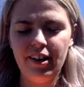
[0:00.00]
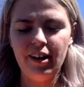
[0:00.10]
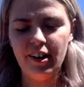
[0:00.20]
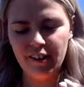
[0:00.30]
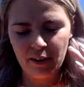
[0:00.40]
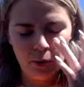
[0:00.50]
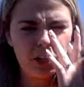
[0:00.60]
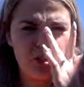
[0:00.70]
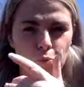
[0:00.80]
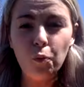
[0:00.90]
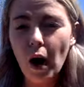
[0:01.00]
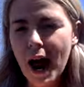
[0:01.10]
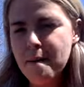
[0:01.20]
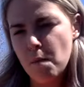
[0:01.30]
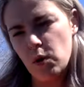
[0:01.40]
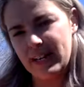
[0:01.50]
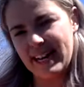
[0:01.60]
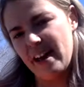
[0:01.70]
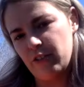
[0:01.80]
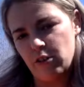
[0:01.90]
All right, we're going to do one more
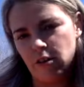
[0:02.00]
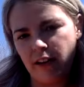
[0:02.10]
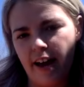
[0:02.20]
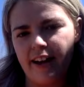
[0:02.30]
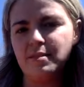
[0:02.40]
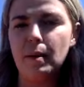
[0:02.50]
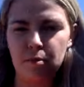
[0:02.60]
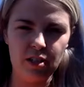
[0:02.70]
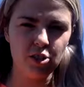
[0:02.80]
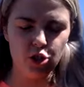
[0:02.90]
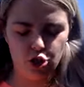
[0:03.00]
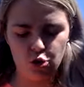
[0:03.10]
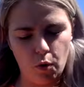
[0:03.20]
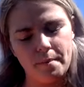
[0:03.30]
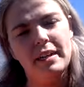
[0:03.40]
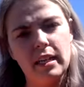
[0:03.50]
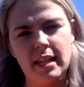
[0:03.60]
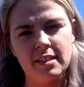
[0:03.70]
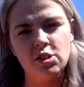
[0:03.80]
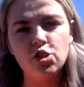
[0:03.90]
together, okay? Because remember, these are just short mini
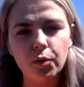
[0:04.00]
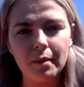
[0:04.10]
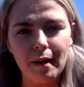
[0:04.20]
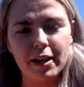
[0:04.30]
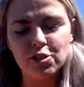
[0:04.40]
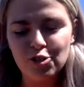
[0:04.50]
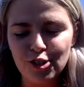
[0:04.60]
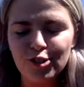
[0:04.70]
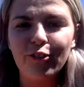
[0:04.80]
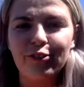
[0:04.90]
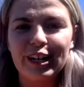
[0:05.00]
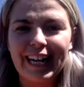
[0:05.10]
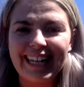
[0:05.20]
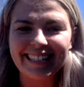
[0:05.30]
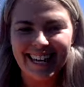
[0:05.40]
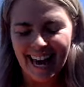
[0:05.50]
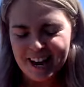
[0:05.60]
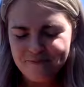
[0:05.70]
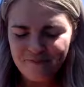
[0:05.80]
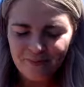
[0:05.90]
lessons to remind you so you don't forget, okay?